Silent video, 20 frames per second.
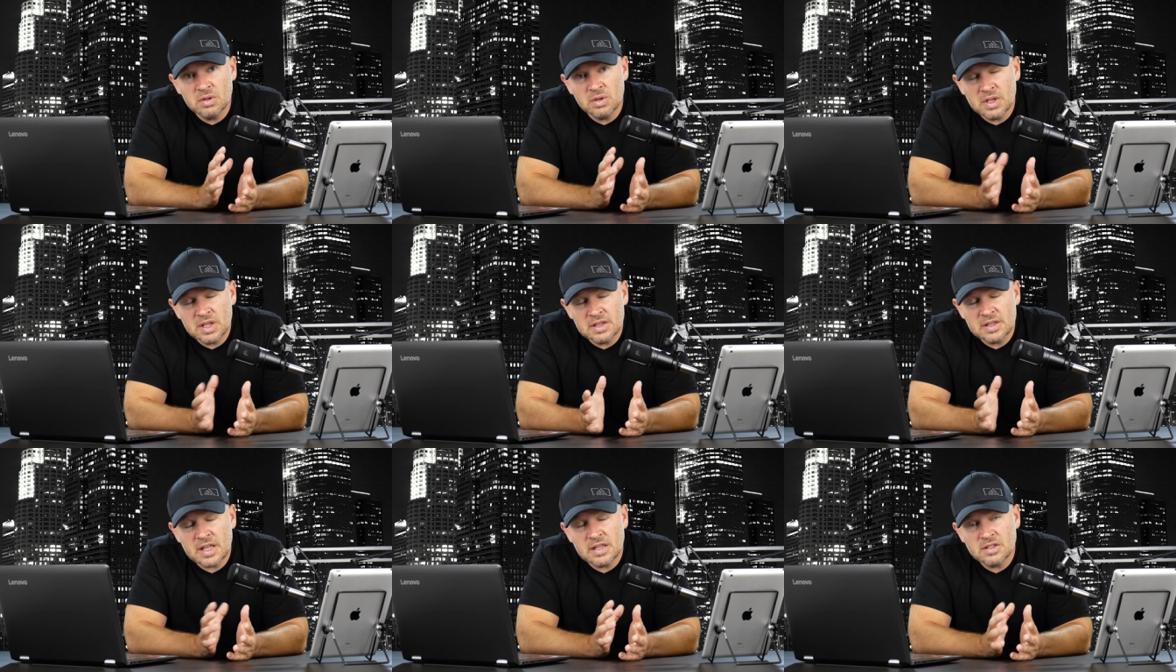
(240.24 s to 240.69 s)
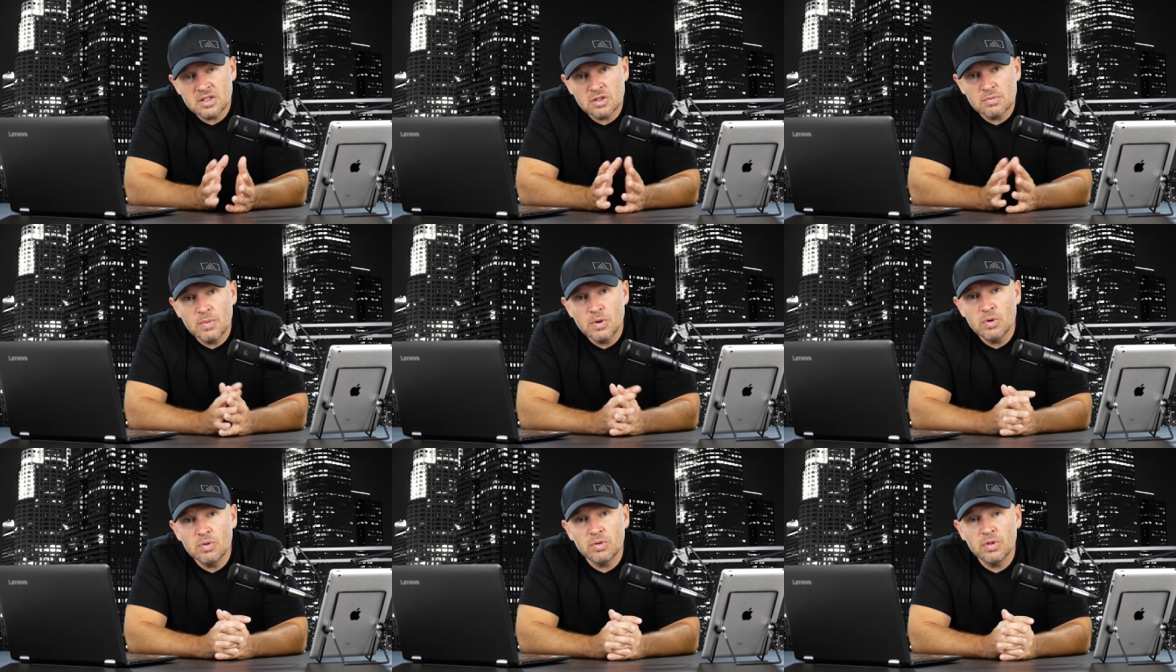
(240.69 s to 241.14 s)
don't get that
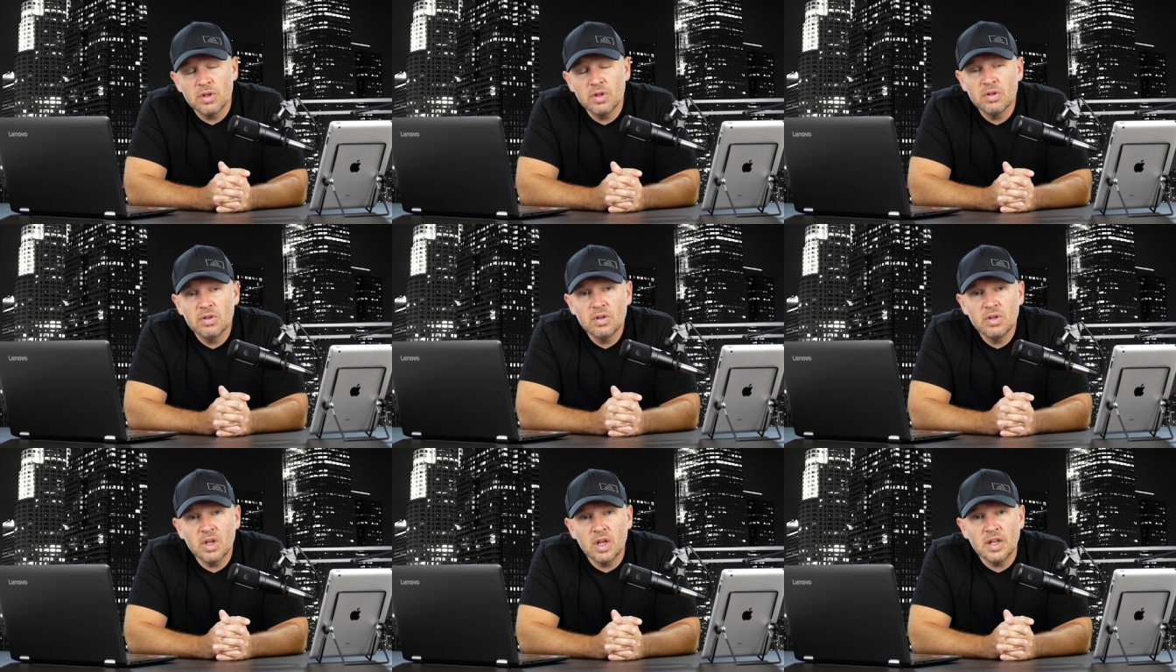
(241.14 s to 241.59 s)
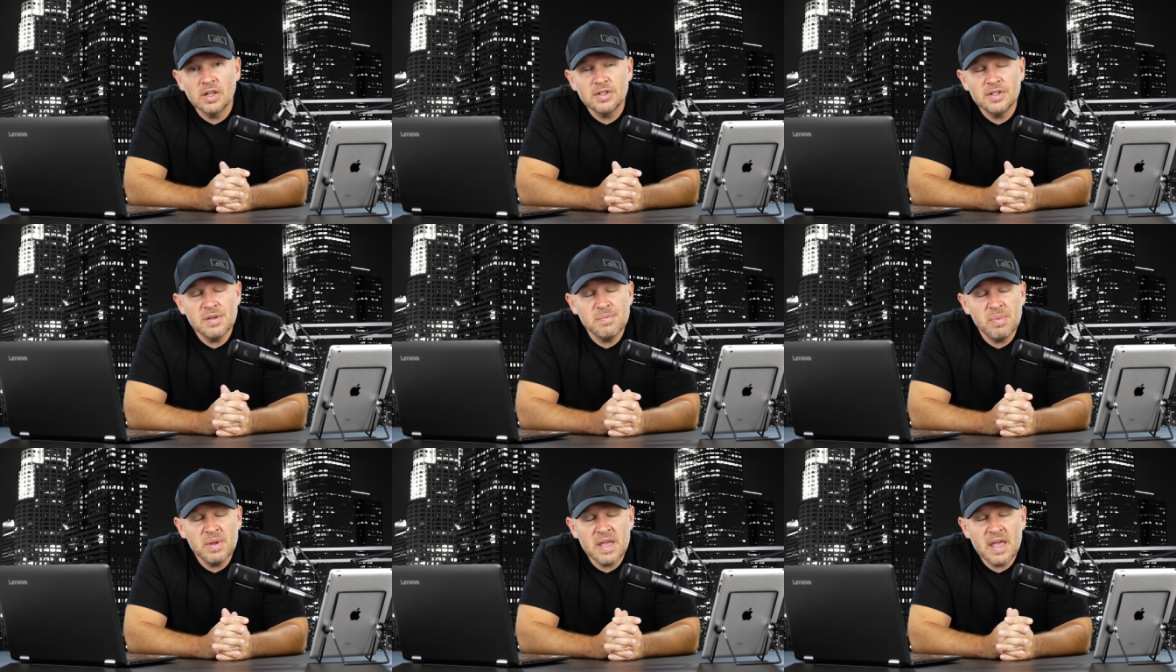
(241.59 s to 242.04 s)
smooth uh,
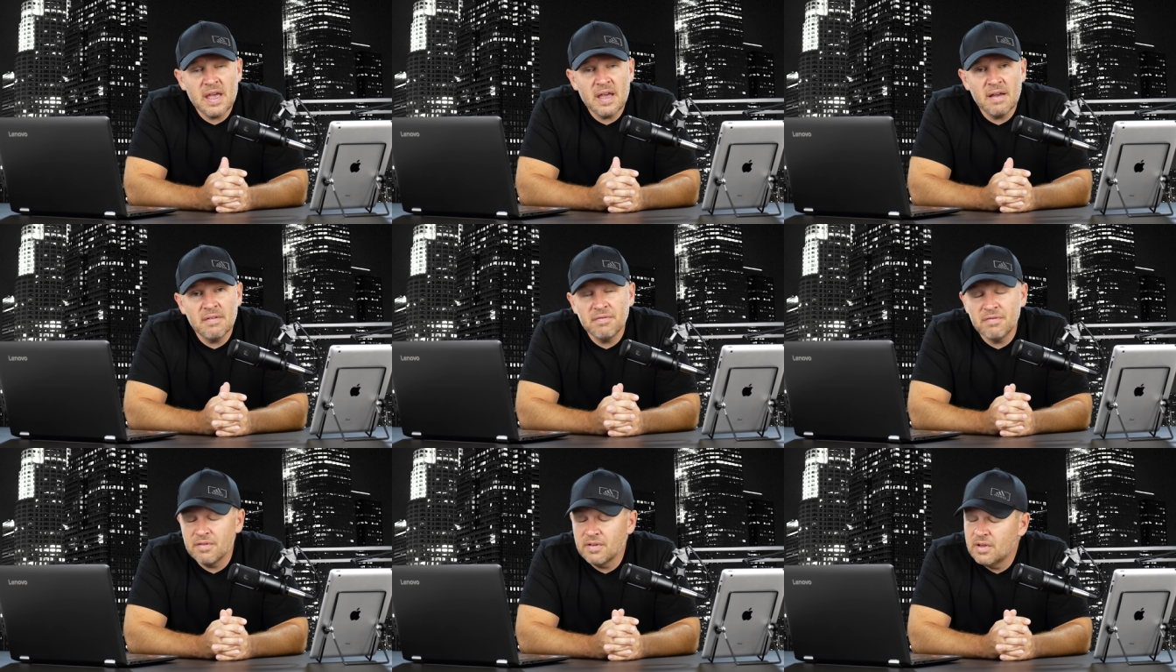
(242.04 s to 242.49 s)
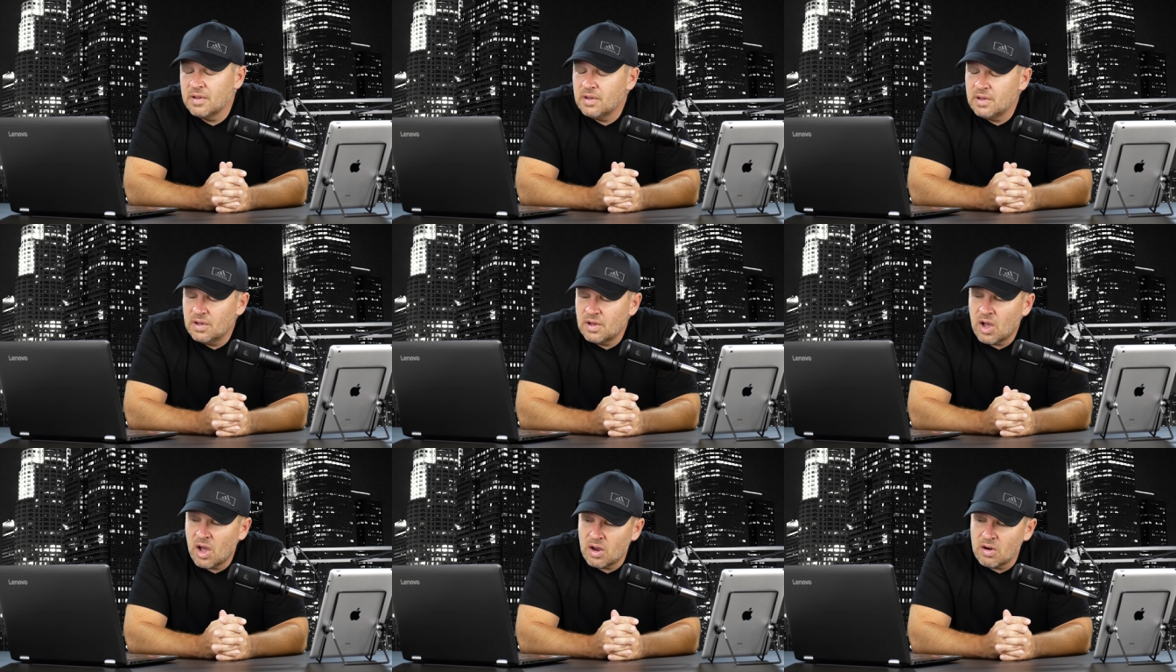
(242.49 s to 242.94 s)
DPF
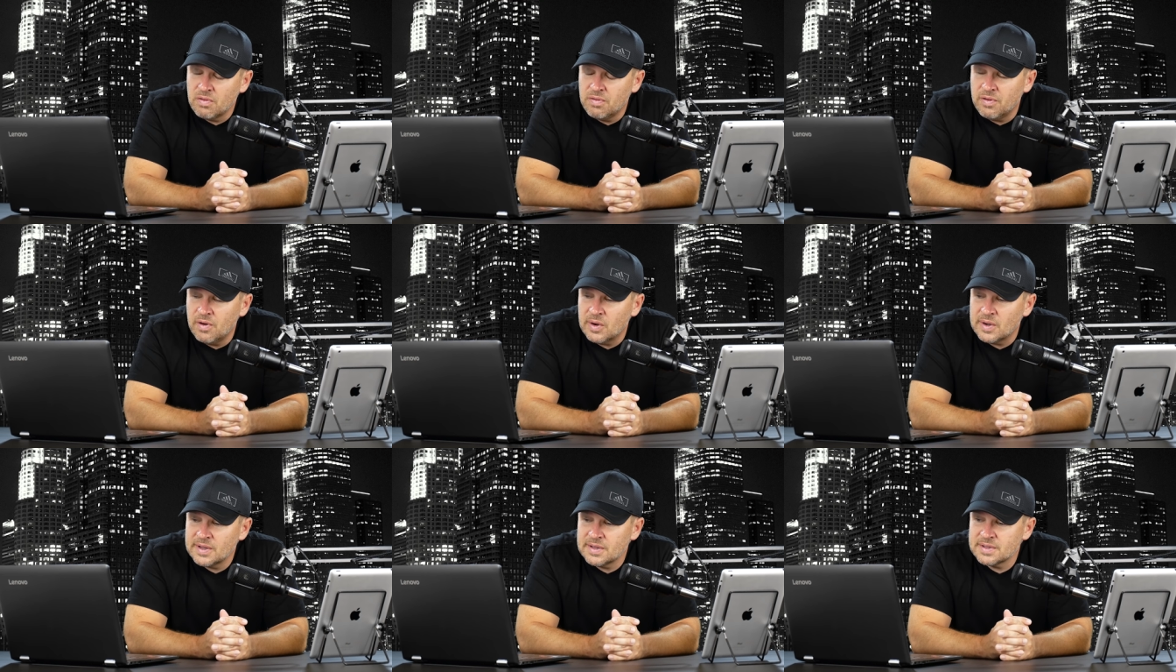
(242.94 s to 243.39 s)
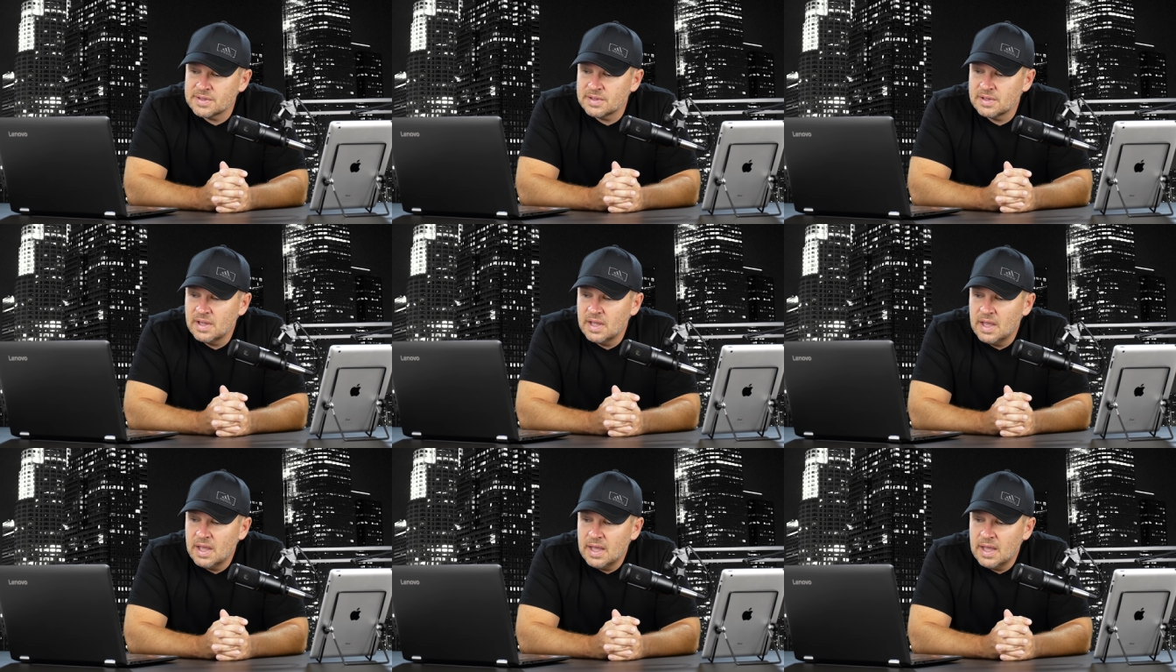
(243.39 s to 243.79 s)
autofocus.